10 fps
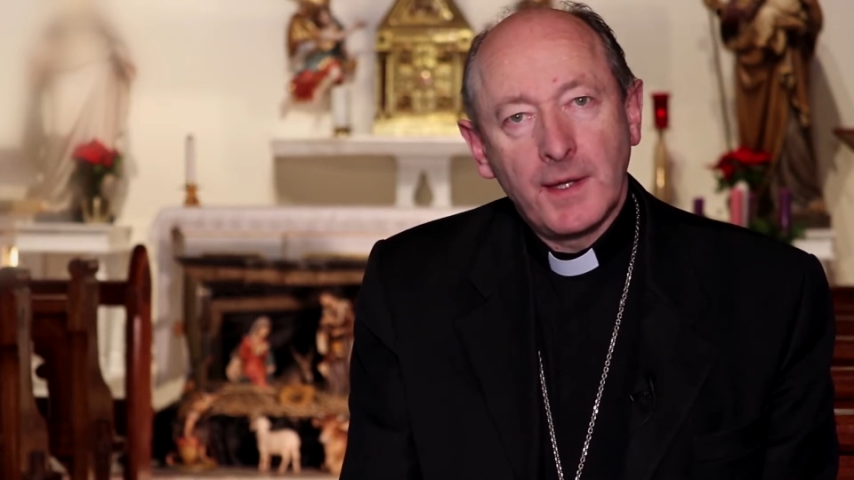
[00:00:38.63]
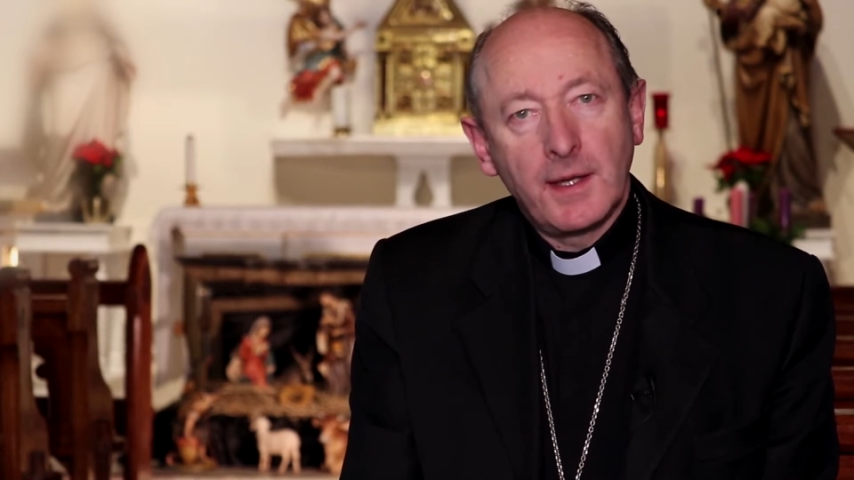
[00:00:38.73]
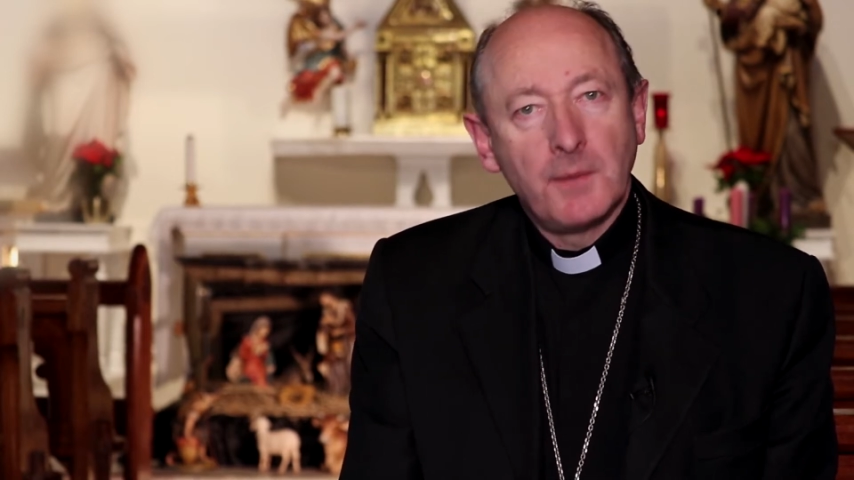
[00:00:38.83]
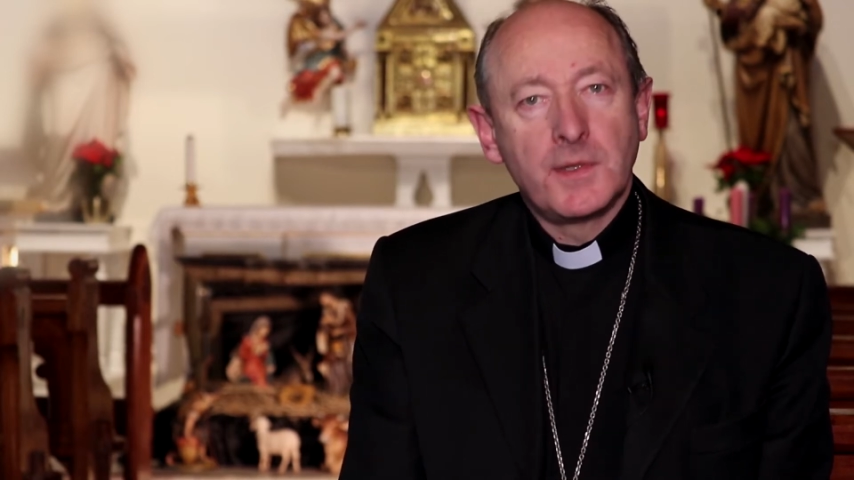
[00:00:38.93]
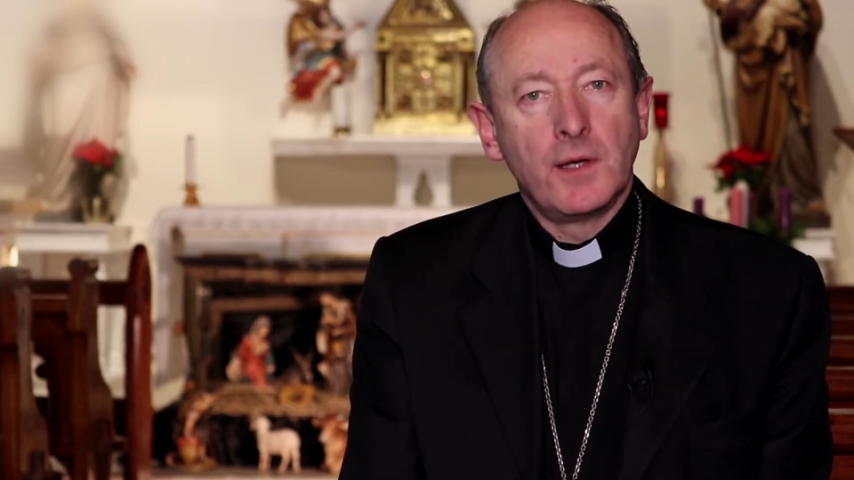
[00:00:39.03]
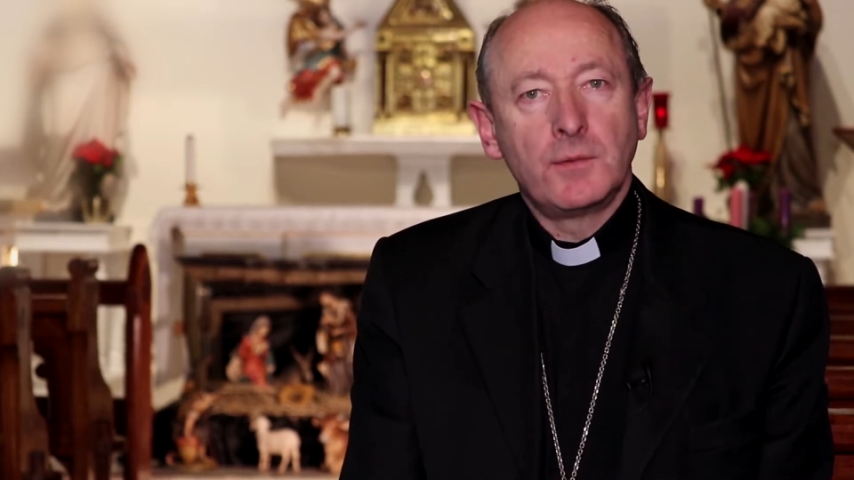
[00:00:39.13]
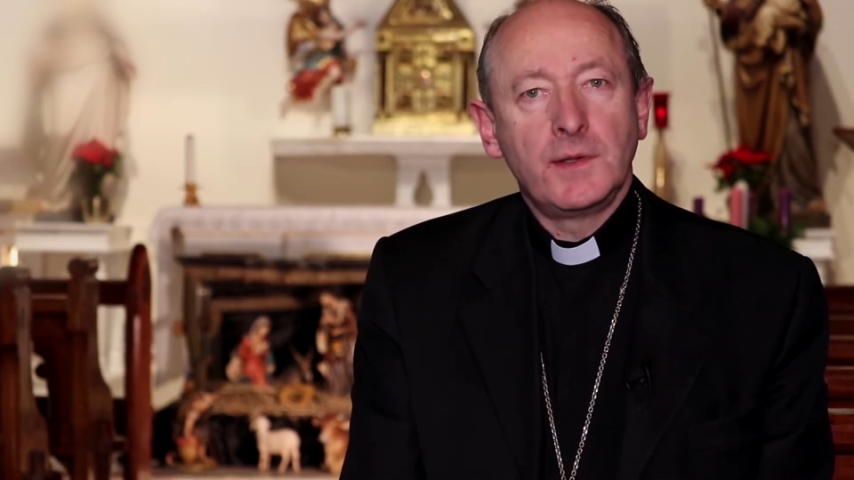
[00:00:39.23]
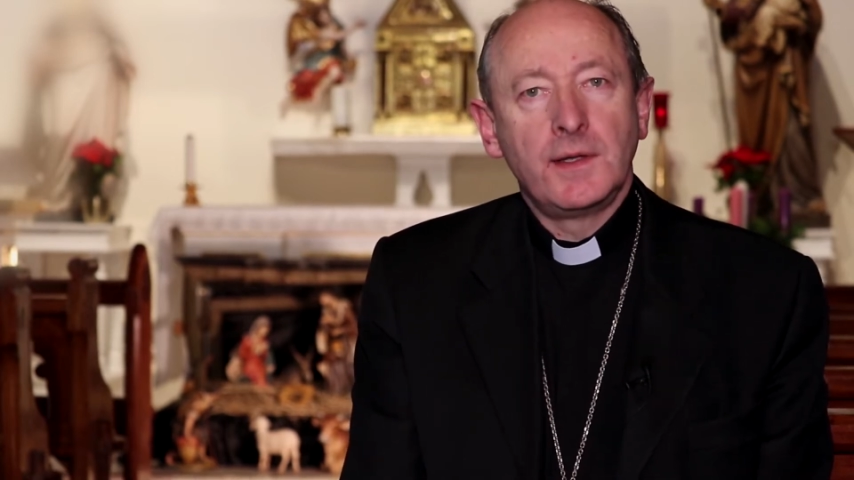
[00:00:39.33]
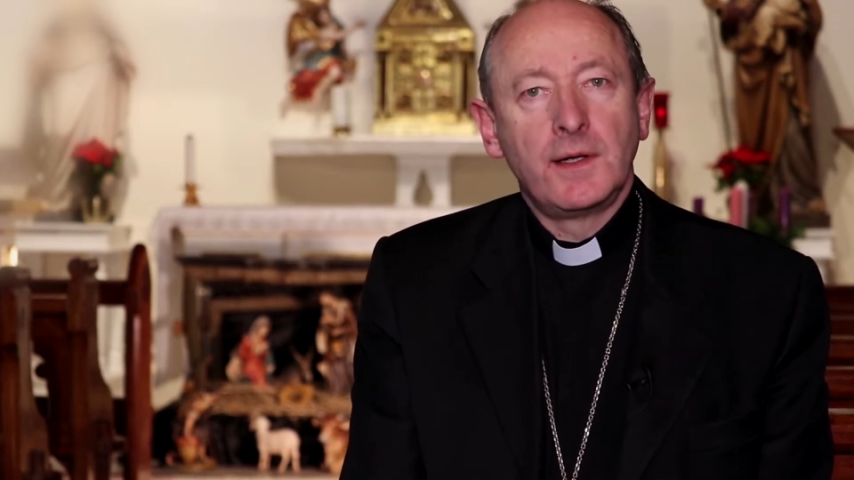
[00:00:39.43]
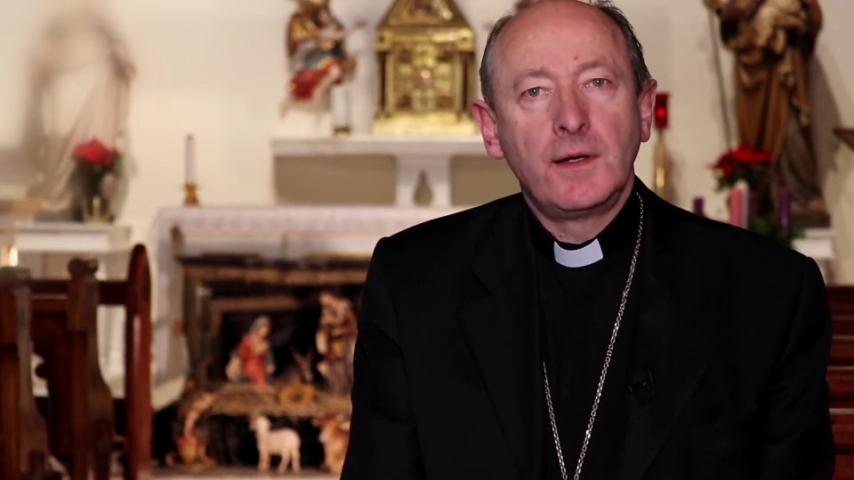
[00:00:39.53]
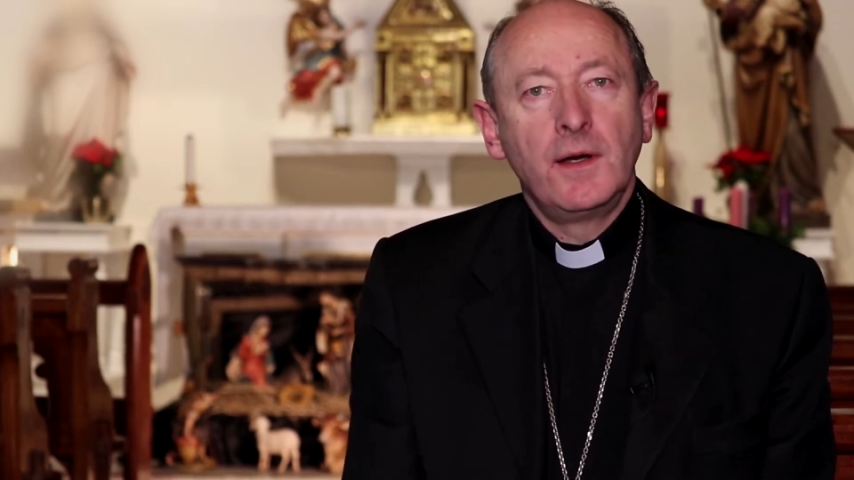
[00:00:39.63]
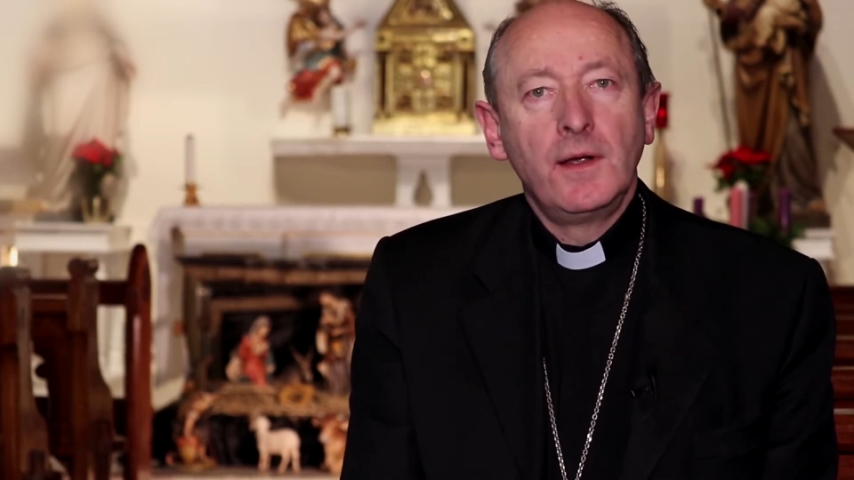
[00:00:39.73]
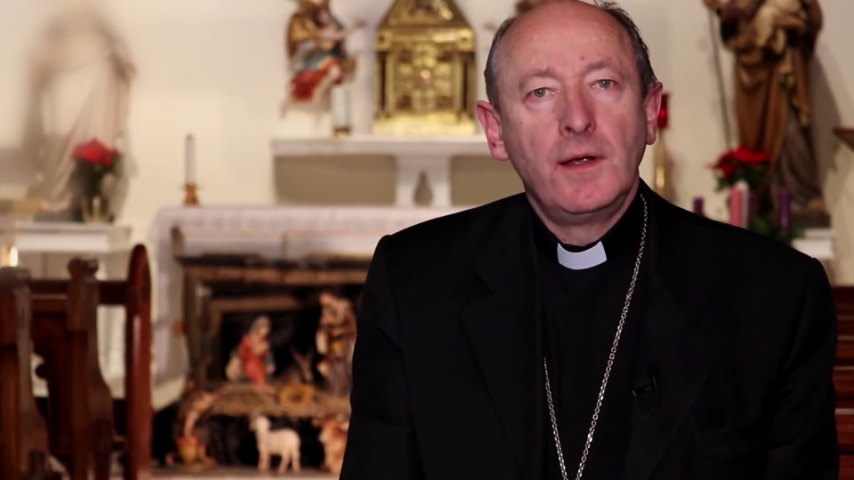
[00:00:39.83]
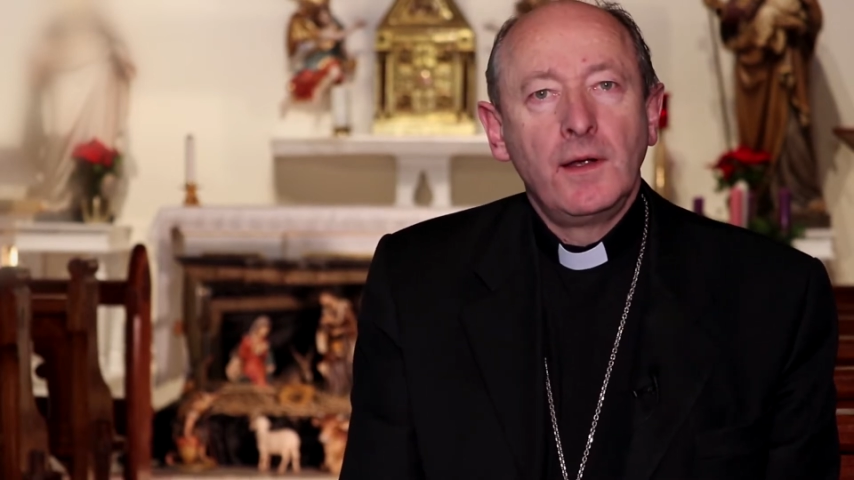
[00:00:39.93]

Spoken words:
They kept on with their